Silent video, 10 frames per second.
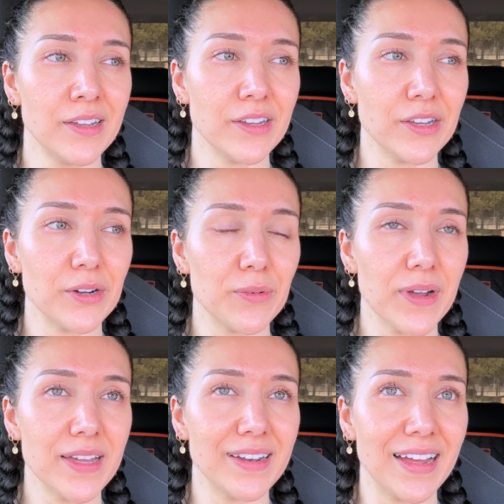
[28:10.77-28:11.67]
you know
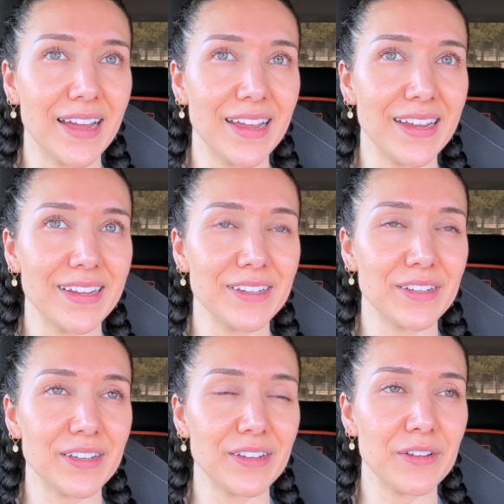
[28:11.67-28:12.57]
what,
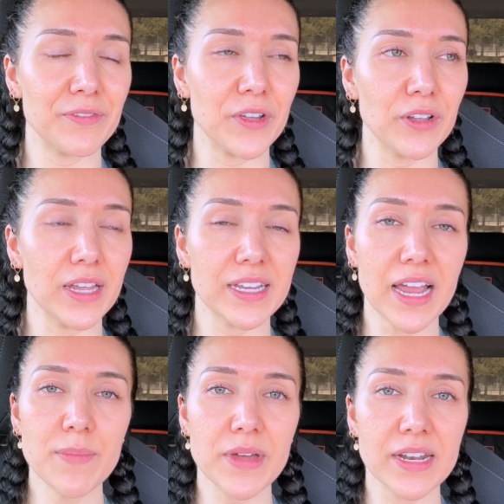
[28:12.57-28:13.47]
I feel like,
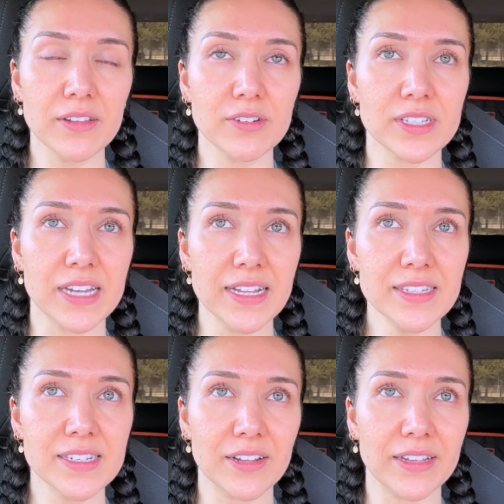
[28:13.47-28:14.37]
yeah, I'm at a little
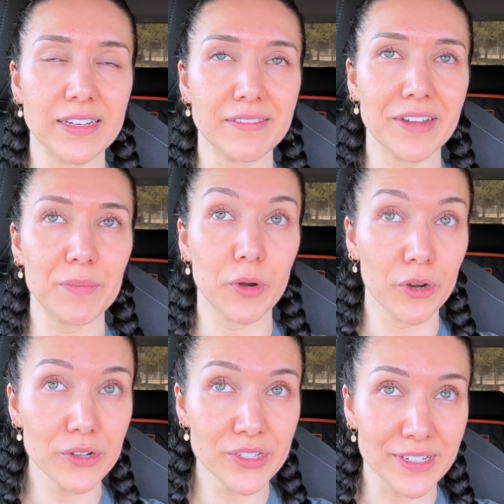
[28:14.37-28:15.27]
standstill. And
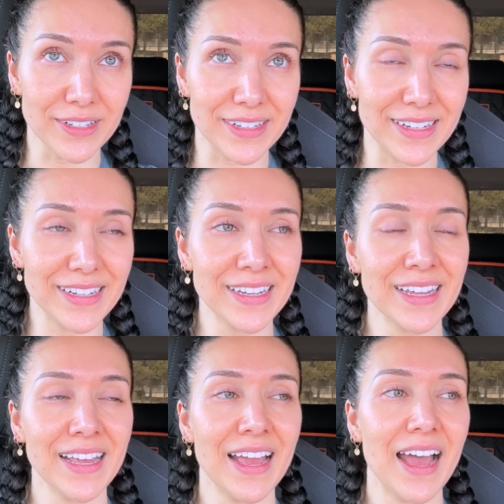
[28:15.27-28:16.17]
personally,
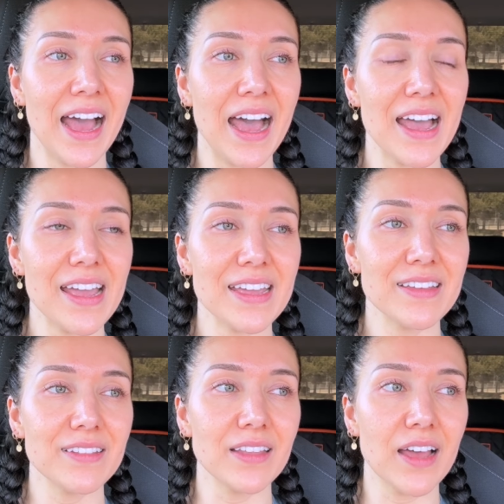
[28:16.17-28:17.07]

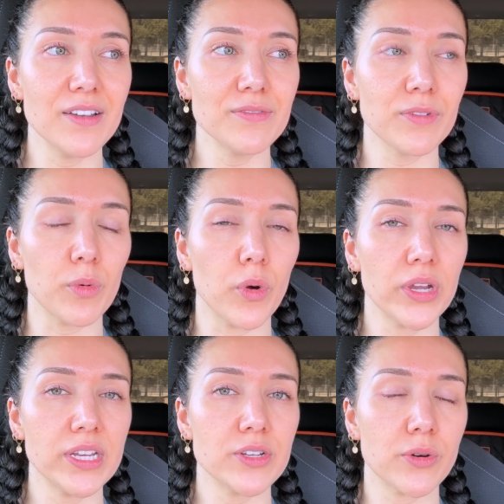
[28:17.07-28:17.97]
I love
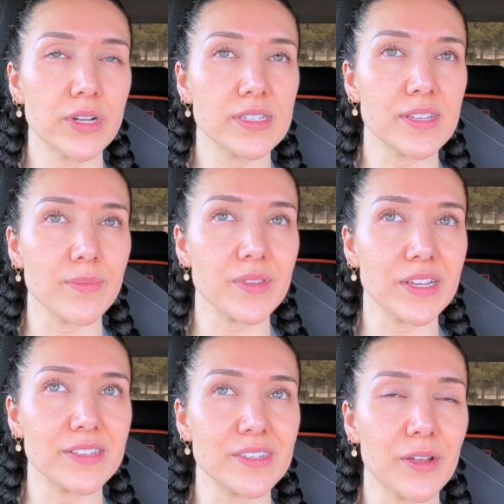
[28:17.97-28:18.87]
working towards
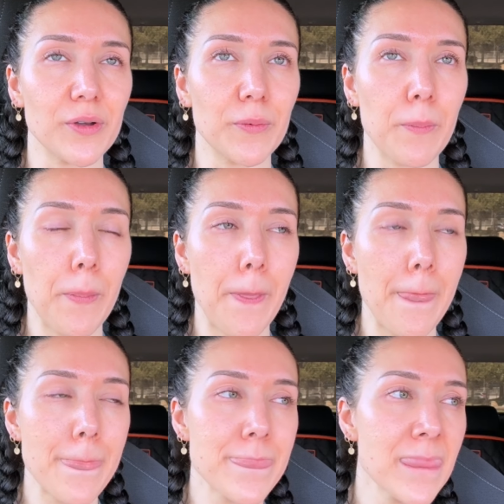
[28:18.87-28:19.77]
something. So,
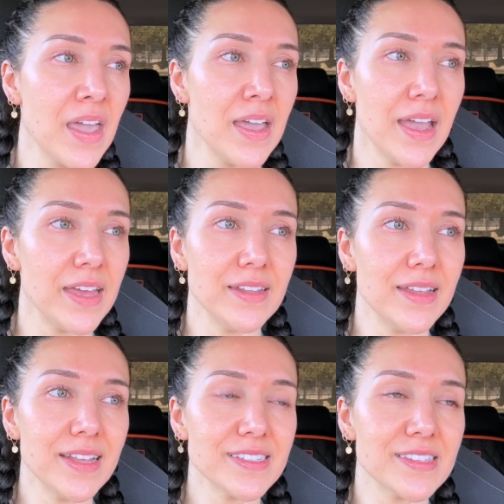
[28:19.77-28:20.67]
and
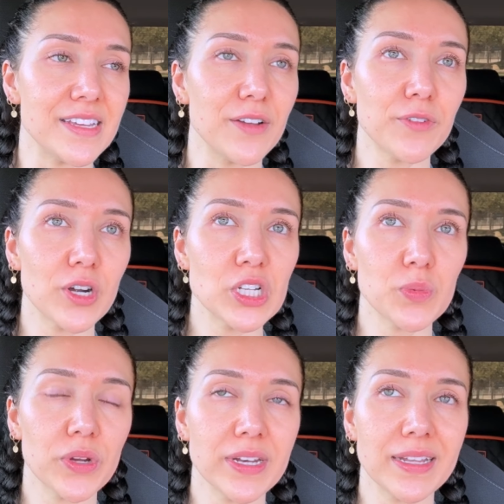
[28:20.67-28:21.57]
that's the thing. Of course,
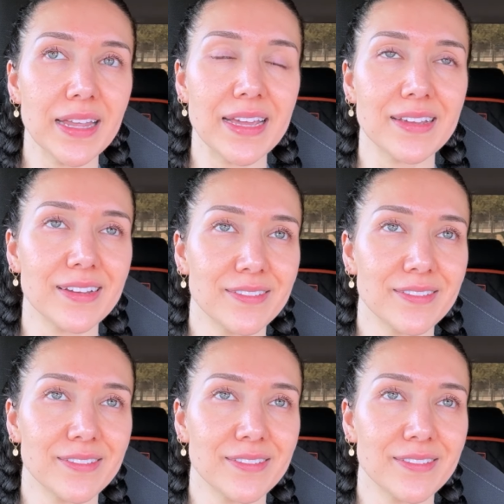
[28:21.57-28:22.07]
we're gonna like,